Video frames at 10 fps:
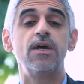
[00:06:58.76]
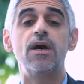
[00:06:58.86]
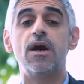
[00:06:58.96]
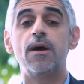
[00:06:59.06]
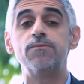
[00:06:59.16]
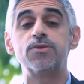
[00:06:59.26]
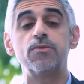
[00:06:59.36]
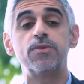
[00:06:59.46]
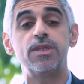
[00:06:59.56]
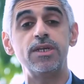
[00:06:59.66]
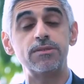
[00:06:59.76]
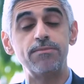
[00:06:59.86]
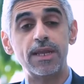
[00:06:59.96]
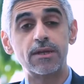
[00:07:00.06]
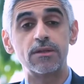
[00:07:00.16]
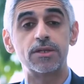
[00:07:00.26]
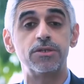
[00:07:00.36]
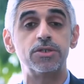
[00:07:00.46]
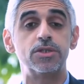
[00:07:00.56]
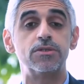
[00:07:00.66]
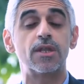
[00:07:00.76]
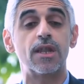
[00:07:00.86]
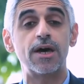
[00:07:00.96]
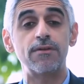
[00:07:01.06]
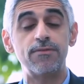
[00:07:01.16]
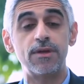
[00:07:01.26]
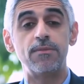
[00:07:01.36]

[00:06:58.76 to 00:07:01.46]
So these medical conditions, a lot of them,